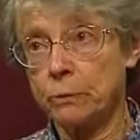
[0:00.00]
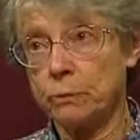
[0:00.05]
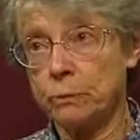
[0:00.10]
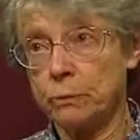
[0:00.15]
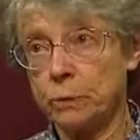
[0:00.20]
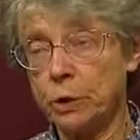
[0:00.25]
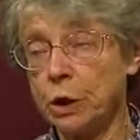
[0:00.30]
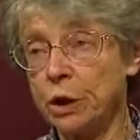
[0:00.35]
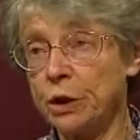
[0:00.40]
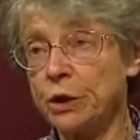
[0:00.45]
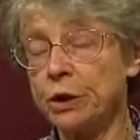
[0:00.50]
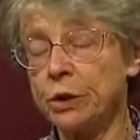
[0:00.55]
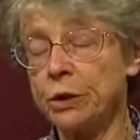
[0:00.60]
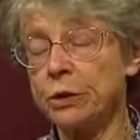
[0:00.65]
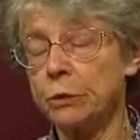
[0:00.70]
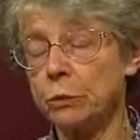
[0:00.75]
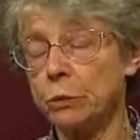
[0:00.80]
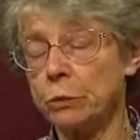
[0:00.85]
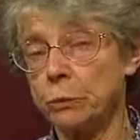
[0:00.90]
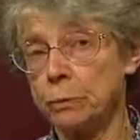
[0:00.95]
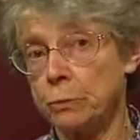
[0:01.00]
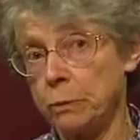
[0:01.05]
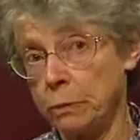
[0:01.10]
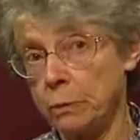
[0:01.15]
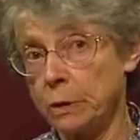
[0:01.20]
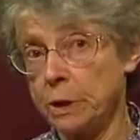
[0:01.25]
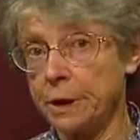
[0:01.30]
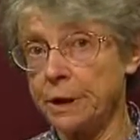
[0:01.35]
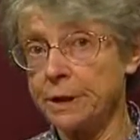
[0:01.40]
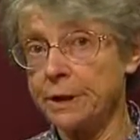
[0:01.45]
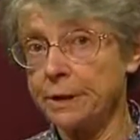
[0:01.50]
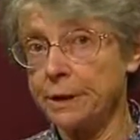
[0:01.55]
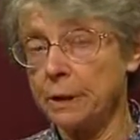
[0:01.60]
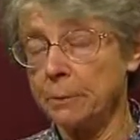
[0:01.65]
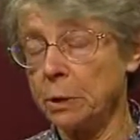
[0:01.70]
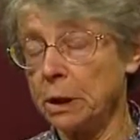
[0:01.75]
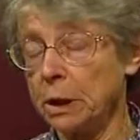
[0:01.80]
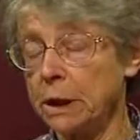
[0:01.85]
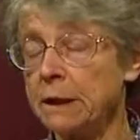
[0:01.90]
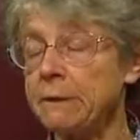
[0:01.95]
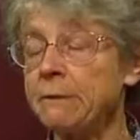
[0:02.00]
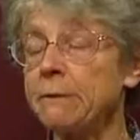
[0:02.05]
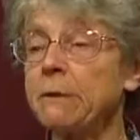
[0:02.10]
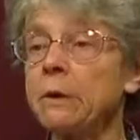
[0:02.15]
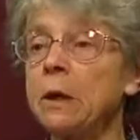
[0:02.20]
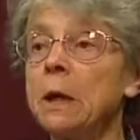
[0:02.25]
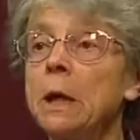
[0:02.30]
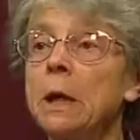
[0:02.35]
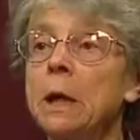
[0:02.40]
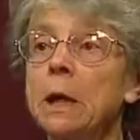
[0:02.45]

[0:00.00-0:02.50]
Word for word: religion or is belief